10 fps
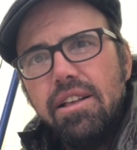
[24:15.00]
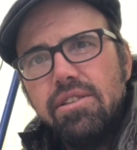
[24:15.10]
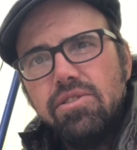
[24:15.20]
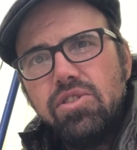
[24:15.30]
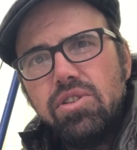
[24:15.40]

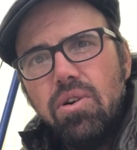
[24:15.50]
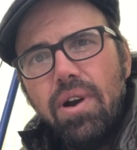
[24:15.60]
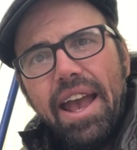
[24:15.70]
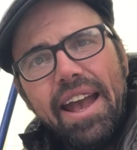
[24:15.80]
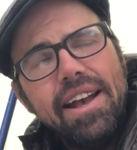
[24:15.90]
So
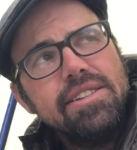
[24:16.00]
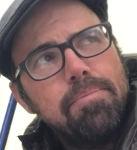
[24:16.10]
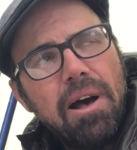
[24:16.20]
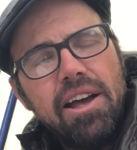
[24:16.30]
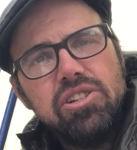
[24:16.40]
as a
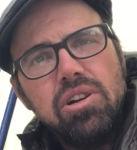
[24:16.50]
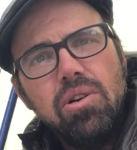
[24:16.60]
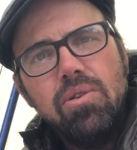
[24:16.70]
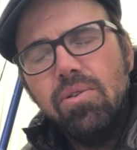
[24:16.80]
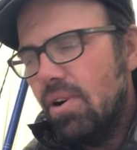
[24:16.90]

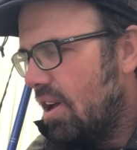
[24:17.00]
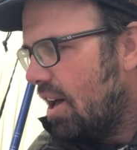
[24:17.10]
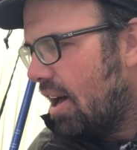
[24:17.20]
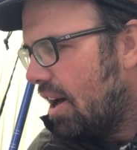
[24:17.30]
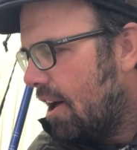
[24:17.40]
poncho,
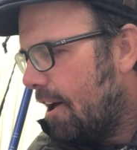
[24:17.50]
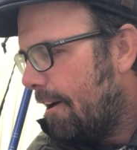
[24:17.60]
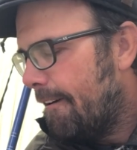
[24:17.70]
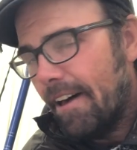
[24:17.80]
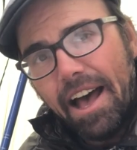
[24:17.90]

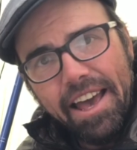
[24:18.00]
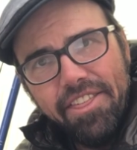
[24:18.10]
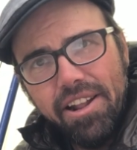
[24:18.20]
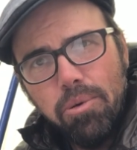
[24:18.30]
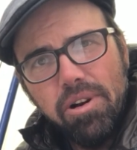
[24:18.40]
I
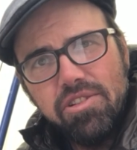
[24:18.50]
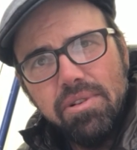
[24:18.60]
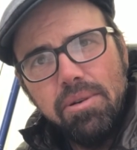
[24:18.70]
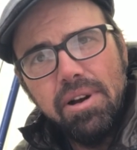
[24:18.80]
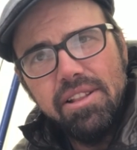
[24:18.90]
thought it worked
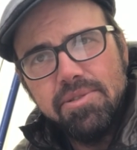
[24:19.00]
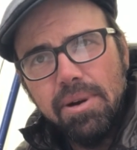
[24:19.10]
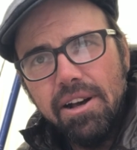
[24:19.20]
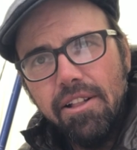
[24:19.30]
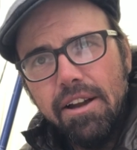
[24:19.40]
really well as
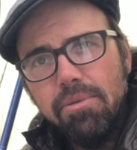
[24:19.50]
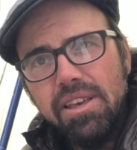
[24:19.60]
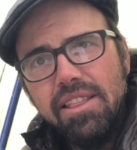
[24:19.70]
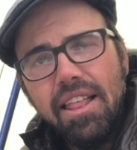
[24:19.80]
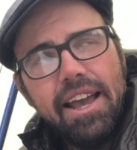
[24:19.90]
well. I
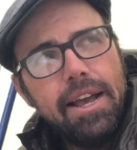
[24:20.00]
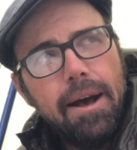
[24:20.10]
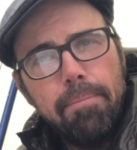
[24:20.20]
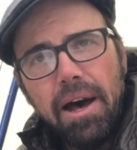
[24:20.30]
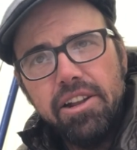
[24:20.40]
really like
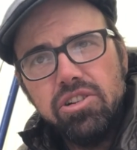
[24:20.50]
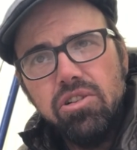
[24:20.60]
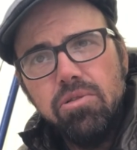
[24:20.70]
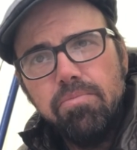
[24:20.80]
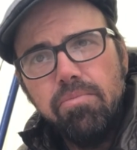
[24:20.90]
a
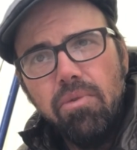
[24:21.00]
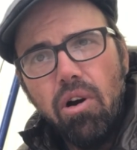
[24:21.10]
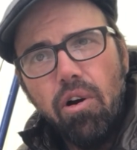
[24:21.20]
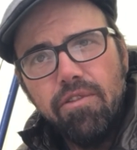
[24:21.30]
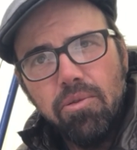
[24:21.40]
poncho
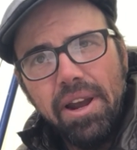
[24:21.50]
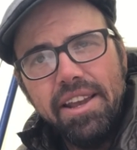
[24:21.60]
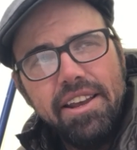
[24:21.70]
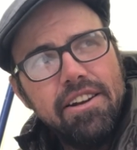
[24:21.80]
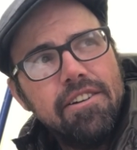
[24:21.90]
over
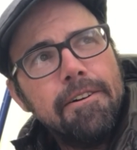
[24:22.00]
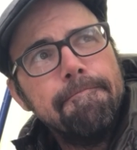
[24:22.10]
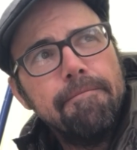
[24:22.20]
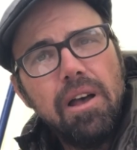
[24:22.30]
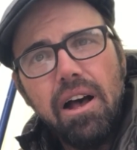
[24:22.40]
rain gear.
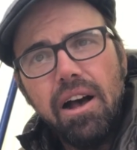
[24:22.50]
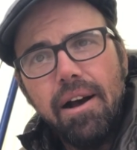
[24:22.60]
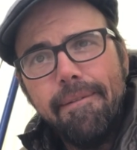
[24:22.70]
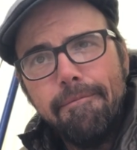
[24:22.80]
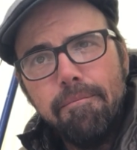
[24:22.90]

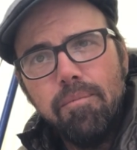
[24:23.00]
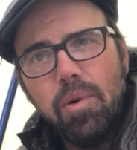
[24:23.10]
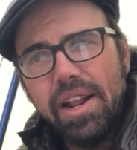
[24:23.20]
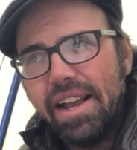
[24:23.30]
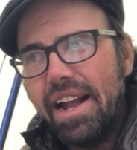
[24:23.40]

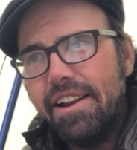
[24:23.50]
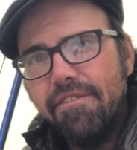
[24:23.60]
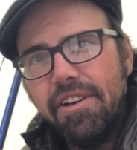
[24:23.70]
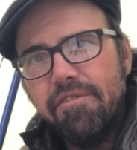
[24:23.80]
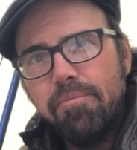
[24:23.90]
What I kind
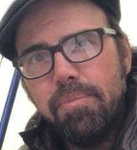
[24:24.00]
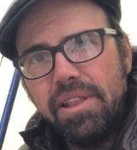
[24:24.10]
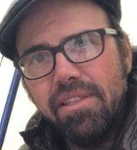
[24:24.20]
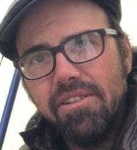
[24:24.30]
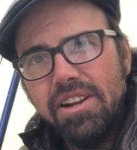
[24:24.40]
of have
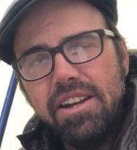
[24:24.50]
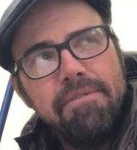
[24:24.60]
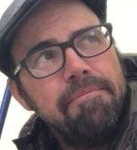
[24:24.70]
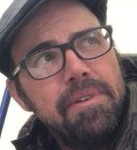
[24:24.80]
been learning,